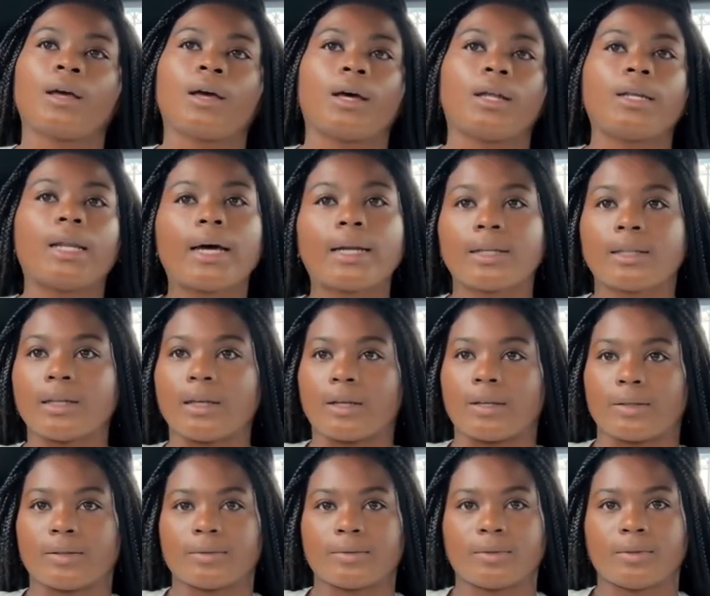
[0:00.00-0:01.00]
Another
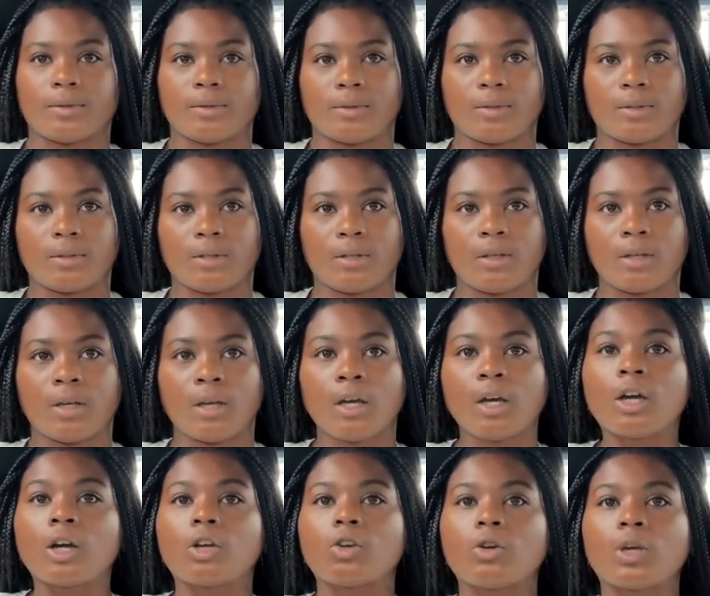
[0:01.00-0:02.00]
thing.
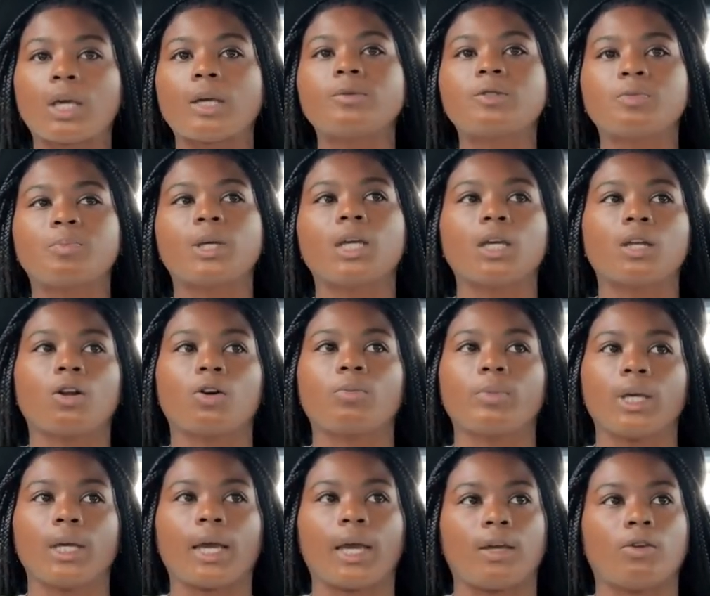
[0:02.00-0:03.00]
You keep speaking on
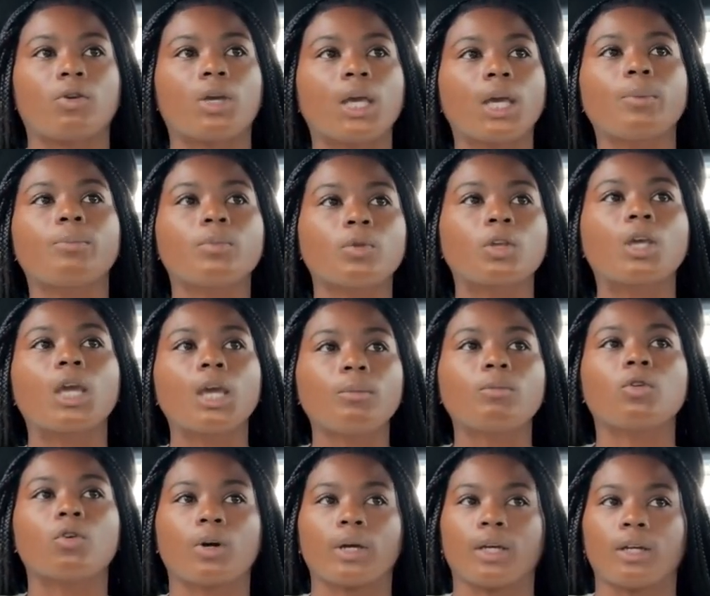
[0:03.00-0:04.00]
me gay. You keep
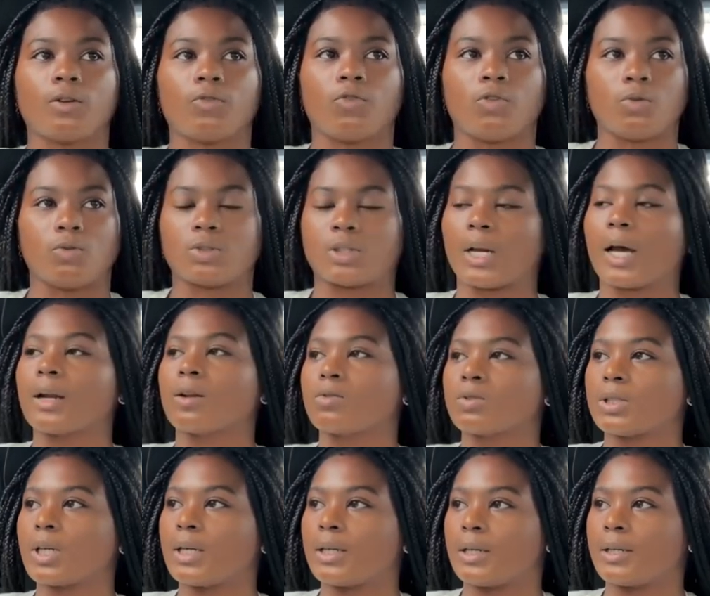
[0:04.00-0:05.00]
doing interviews and I don't
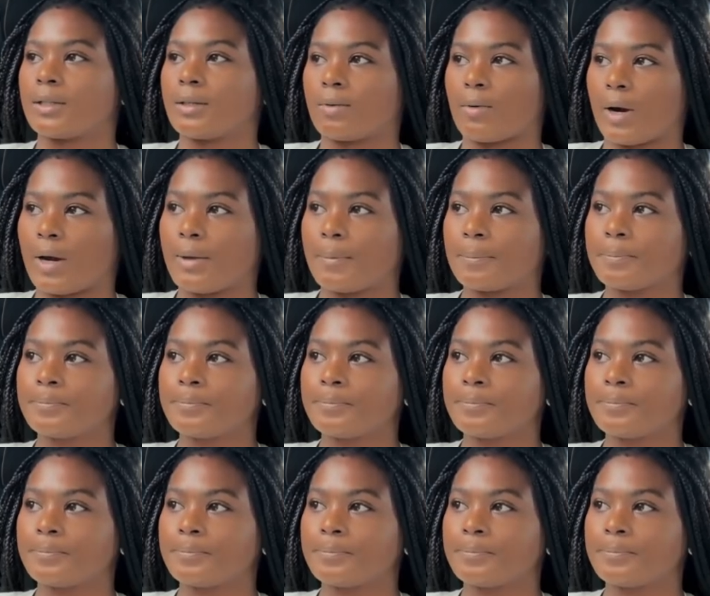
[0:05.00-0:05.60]
say nothing, right?